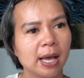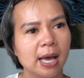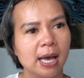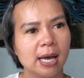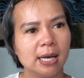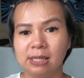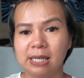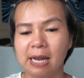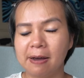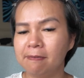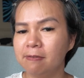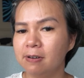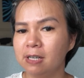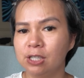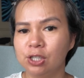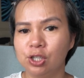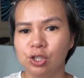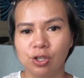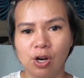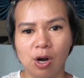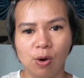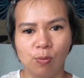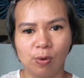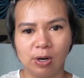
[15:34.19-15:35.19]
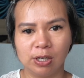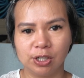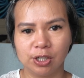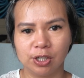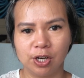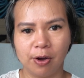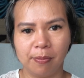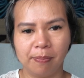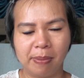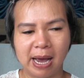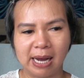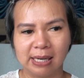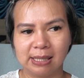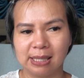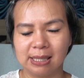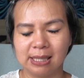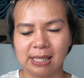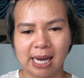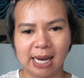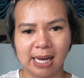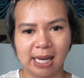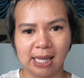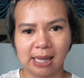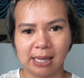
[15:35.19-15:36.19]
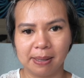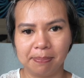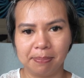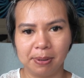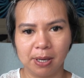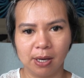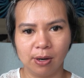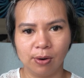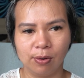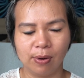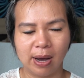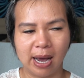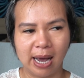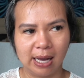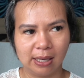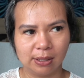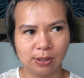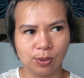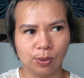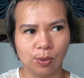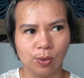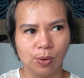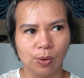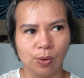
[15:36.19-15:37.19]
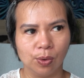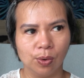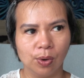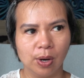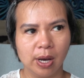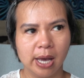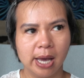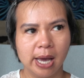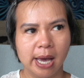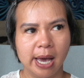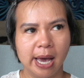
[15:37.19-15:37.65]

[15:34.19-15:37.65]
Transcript: I definitely do not want to go back to taking the pill at all.